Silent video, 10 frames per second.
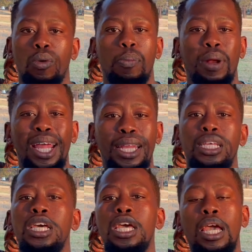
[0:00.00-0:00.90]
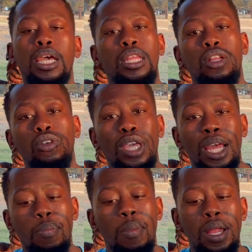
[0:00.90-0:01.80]
brand, and then you get
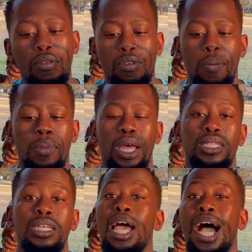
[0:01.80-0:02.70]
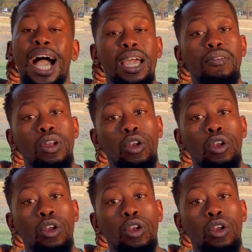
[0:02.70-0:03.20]
money from that. I have a